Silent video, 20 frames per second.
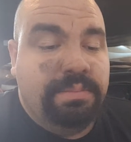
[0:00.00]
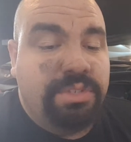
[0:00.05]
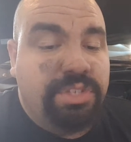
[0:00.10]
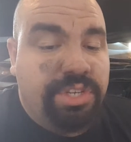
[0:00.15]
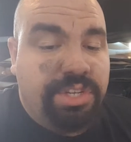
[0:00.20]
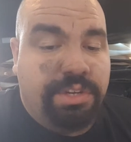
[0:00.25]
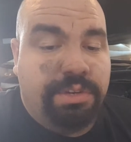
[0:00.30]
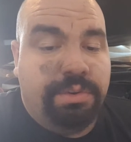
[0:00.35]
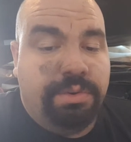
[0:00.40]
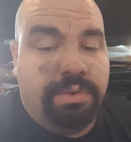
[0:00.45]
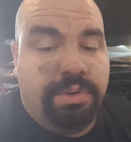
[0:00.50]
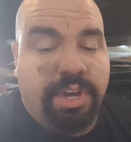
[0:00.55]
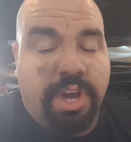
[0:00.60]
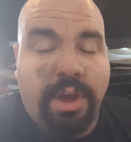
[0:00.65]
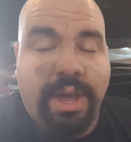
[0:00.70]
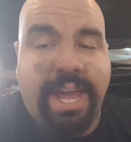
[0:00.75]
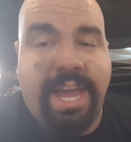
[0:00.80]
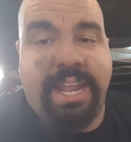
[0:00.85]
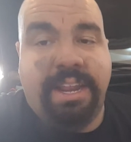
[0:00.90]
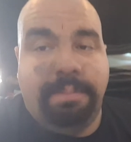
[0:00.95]
do
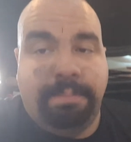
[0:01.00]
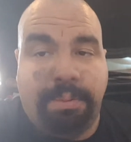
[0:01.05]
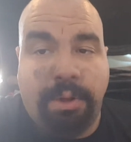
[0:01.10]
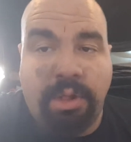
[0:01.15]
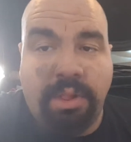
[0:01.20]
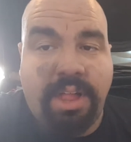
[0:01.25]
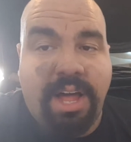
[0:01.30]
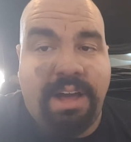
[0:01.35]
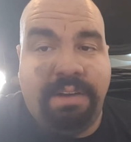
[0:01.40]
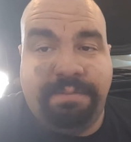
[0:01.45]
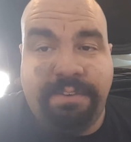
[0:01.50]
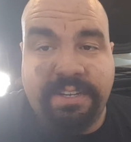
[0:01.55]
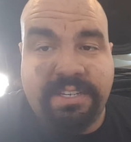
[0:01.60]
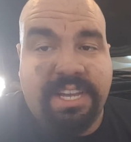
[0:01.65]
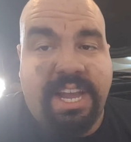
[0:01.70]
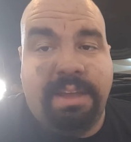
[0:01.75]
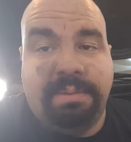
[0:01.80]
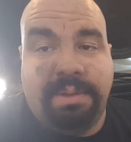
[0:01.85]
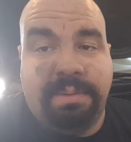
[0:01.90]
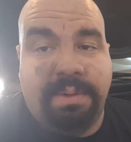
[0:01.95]
go ahead and pull off your
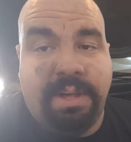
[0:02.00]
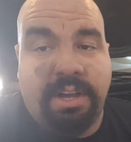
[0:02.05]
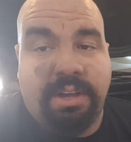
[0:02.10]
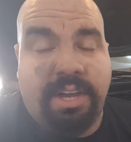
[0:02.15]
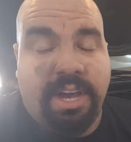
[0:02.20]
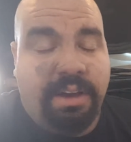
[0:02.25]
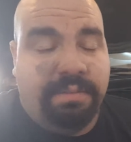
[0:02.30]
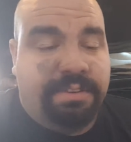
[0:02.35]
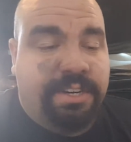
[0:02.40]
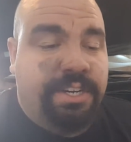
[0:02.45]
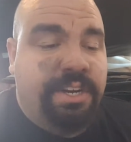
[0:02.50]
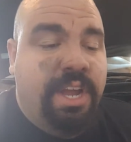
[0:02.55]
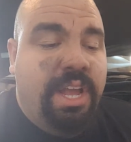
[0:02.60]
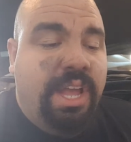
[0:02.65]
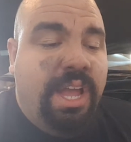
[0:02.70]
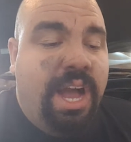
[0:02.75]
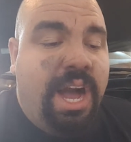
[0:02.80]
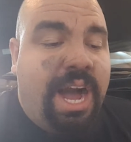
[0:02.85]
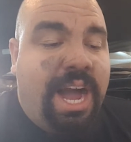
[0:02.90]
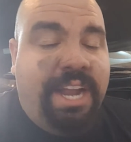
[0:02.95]
timing belt cover.
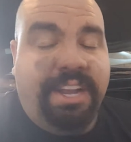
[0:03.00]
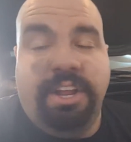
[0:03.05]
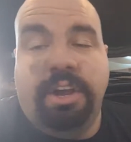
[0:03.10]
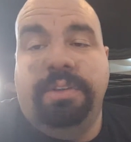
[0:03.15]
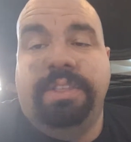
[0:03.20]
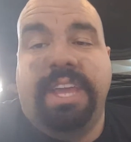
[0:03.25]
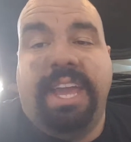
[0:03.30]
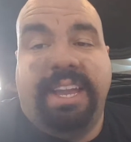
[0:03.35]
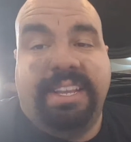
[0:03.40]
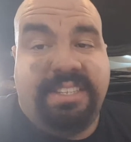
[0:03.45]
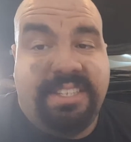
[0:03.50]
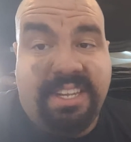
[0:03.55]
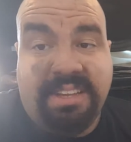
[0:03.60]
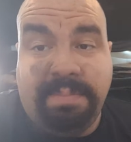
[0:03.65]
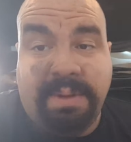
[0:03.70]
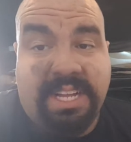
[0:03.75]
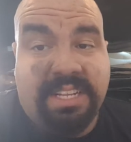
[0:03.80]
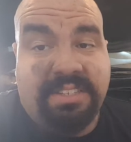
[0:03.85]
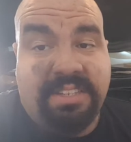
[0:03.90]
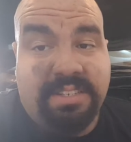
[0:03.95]
I know the AC
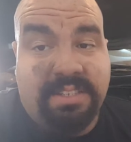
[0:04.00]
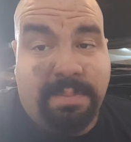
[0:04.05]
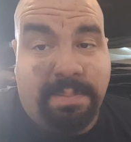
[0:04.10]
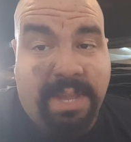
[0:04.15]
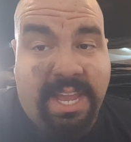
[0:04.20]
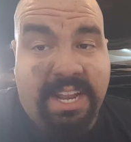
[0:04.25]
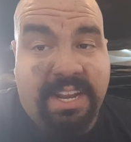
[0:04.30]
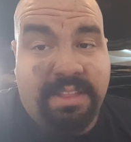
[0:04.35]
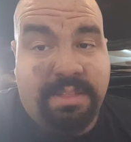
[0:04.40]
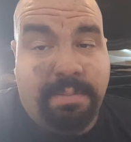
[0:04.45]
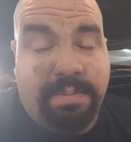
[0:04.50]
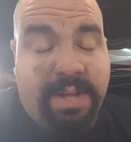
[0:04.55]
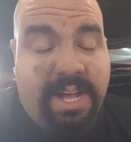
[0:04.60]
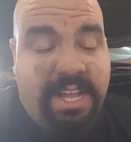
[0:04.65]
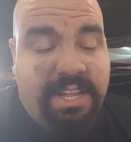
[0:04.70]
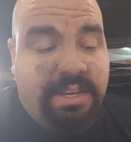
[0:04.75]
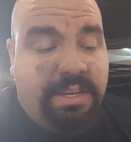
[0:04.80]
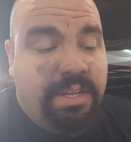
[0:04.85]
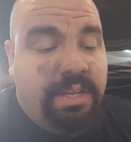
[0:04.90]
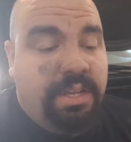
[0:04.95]
belt is a pain in the
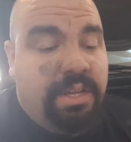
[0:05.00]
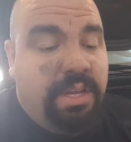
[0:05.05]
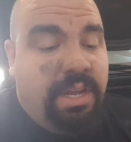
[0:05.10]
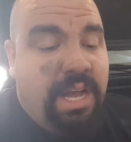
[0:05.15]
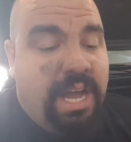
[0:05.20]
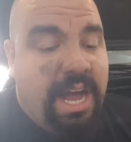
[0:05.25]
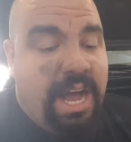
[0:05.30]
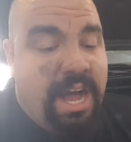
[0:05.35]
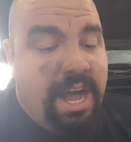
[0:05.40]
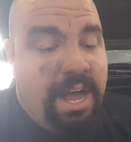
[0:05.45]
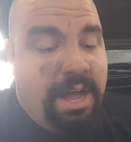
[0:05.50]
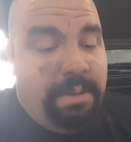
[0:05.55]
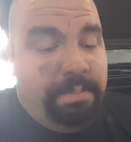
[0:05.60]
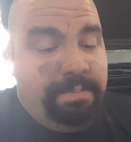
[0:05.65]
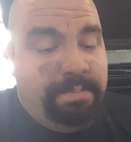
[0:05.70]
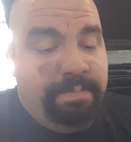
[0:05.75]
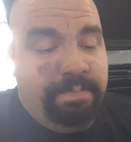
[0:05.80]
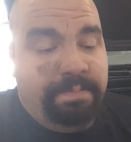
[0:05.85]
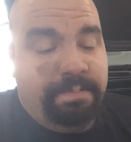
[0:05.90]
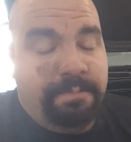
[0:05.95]
butt.
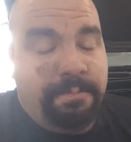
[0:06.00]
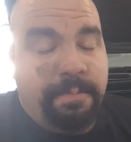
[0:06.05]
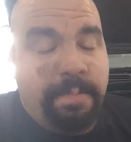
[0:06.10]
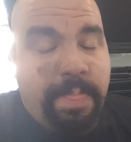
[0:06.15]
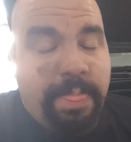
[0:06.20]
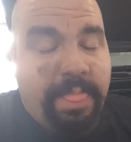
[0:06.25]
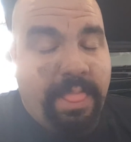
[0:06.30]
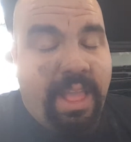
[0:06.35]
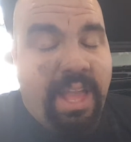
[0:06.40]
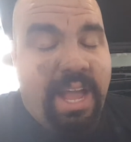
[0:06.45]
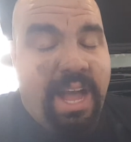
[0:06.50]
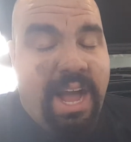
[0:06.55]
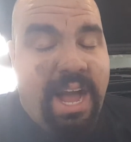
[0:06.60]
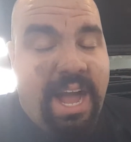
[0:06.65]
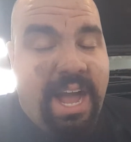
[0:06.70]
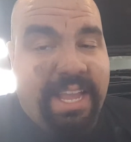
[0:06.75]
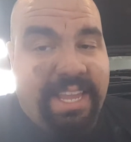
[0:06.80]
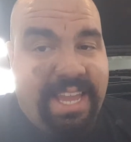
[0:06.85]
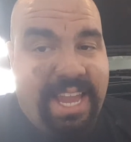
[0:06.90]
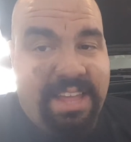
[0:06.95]

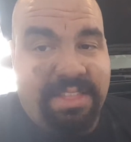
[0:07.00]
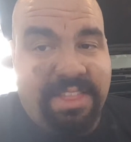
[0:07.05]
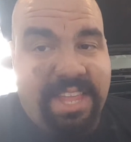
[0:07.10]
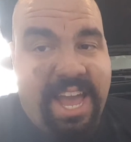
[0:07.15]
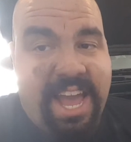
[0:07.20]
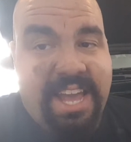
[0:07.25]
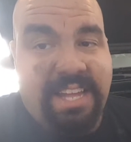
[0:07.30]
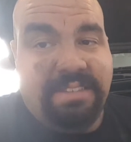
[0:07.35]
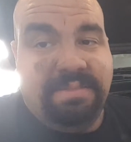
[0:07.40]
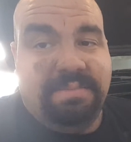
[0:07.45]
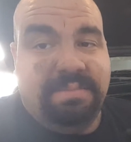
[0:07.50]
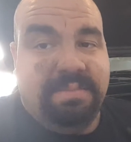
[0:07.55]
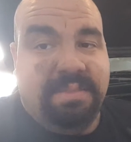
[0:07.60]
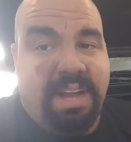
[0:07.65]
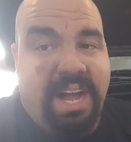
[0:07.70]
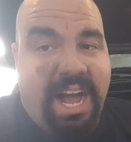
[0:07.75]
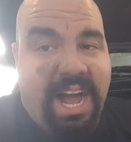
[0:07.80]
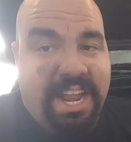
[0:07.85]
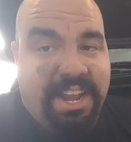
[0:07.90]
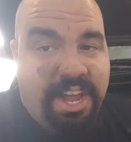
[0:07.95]
I get that.
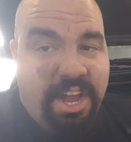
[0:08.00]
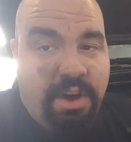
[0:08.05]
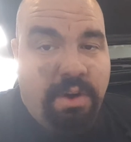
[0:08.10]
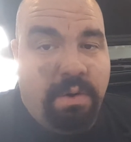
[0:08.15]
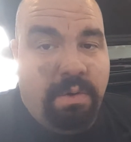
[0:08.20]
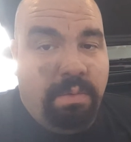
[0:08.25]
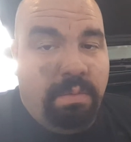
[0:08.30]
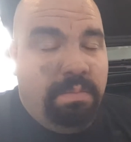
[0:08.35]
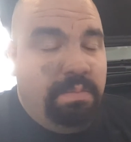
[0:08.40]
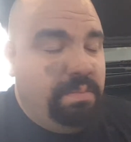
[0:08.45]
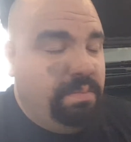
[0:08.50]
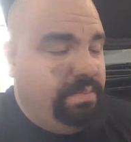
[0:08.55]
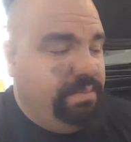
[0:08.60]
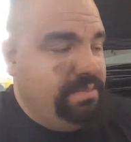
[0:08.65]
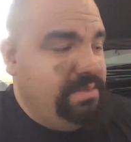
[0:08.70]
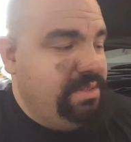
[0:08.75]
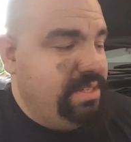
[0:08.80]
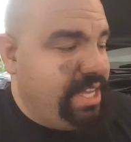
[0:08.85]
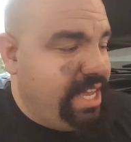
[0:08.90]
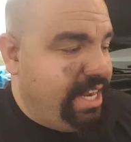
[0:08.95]
I know
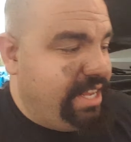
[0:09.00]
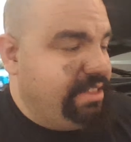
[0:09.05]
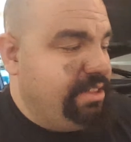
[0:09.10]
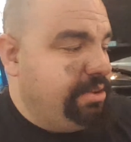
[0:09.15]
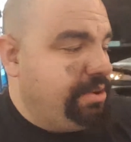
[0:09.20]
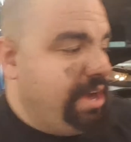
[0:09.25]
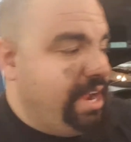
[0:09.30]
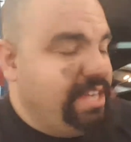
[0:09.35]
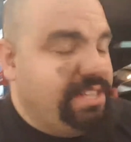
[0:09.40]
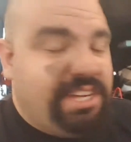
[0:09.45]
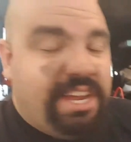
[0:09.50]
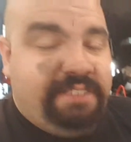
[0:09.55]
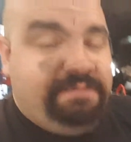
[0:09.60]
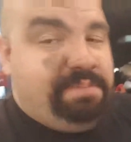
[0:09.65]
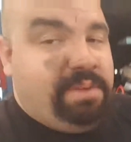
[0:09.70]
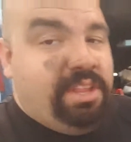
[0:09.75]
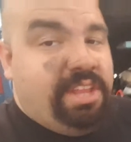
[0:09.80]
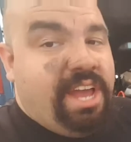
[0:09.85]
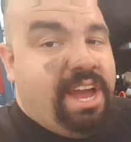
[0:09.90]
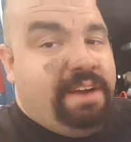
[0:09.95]
getting the crankshaft
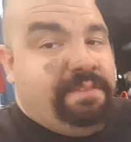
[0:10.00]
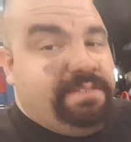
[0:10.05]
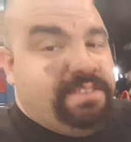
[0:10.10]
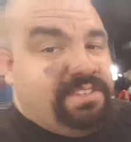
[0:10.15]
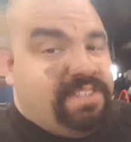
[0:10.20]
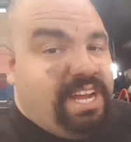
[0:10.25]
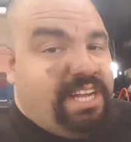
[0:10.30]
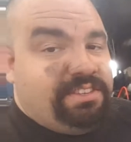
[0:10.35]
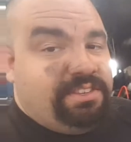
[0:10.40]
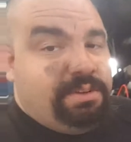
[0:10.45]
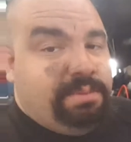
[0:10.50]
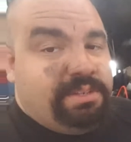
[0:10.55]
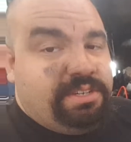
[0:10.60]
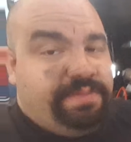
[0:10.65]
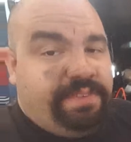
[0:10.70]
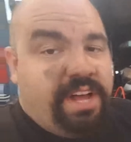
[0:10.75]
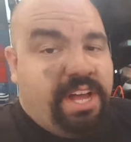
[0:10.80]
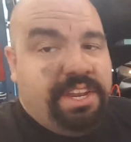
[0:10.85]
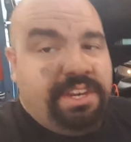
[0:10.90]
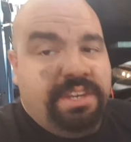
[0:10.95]
pulley off is not so much
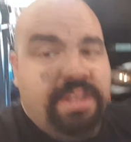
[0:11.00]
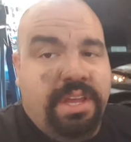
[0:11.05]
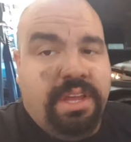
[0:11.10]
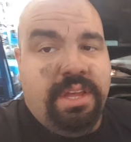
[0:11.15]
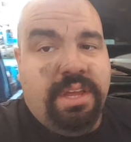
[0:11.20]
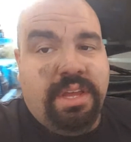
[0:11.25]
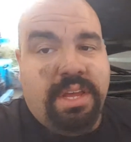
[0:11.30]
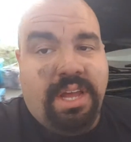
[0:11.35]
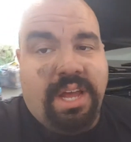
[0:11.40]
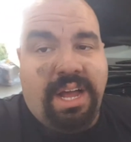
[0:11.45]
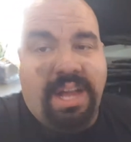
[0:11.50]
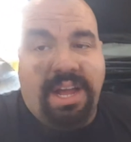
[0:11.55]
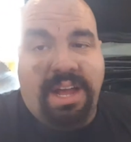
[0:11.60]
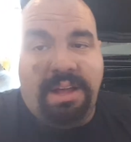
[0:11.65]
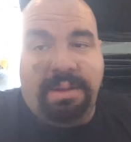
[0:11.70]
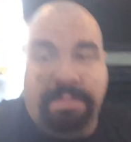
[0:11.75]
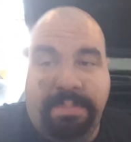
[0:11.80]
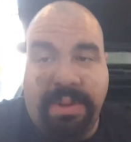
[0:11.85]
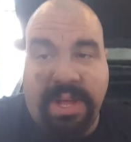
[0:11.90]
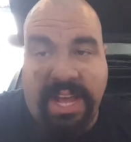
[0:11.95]
fun,
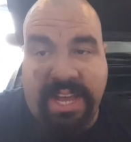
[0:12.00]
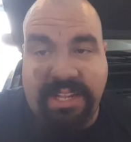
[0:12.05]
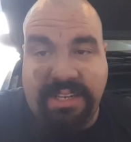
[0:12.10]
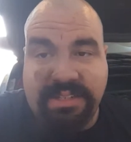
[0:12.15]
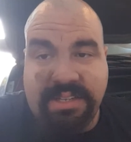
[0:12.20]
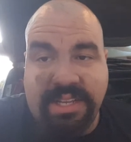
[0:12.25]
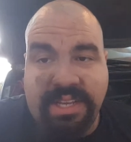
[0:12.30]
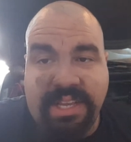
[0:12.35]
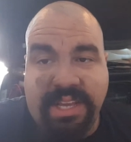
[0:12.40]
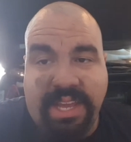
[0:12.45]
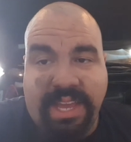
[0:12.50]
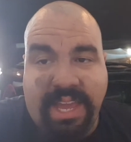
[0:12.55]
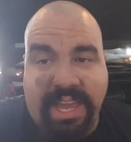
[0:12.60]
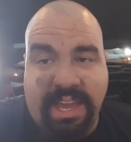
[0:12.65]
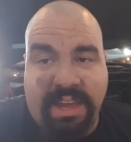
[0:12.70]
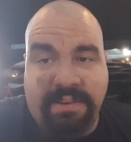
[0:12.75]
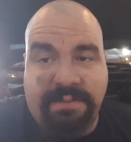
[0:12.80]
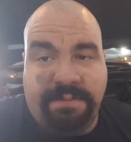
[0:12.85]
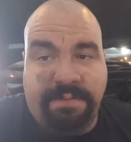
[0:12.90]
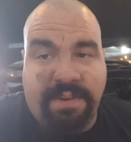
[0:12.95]
but
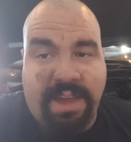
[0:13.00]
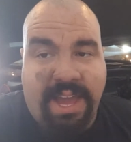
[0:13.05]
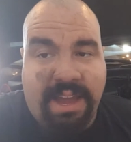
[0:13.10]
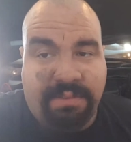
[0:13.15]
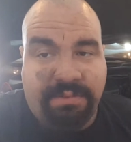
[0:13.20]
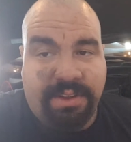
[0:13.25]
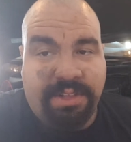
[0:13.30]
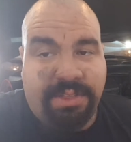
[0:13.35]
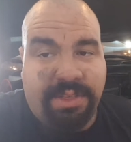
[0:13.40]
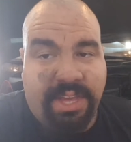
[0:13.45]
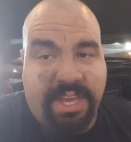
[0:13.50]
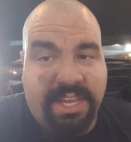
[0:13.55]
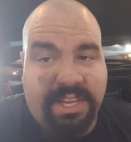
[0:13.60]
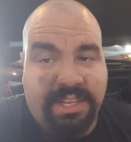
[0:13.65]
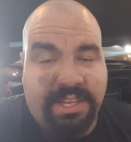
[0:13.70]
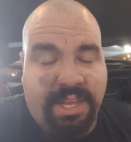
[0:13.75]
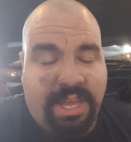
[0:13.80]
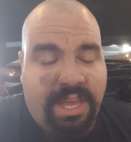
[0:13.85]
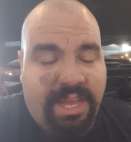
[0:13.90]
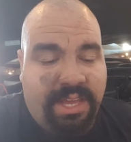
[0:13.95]
if
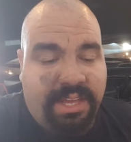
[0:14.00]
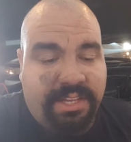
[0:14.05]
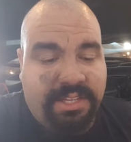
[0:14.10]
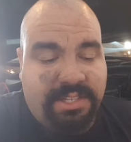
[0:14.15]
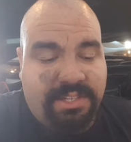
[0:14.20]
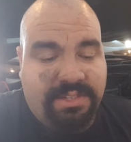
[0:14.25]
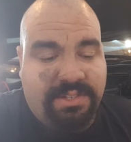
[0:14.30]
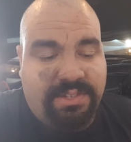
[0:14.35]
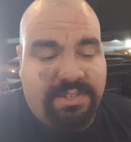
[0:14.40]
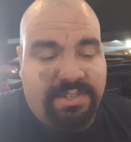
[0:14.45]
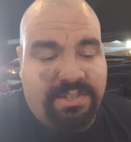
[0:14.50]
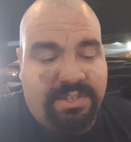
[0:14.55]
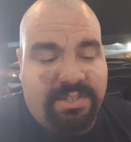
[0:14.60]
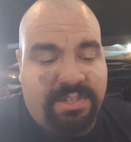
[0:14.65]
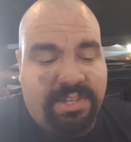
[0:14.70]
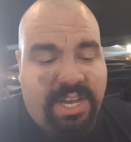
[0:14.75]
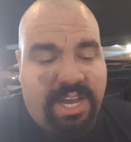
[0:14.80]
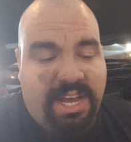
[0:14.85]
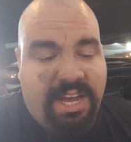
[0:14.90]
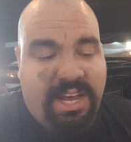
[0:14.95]
everything is